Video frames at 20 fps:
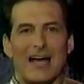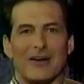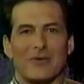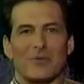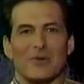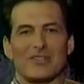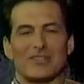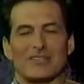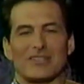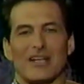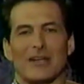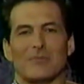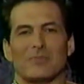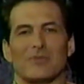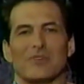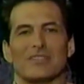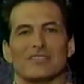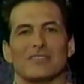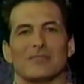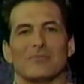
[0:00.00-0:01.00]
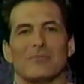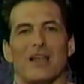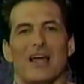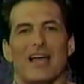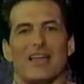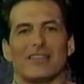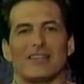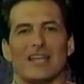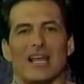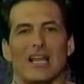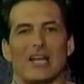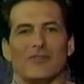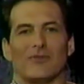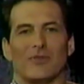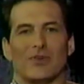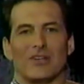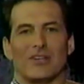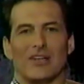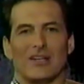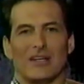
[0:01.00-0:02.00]
Ironwood State Prison, Blythe,
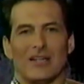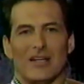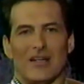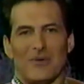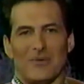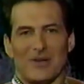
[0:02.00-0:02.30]
California.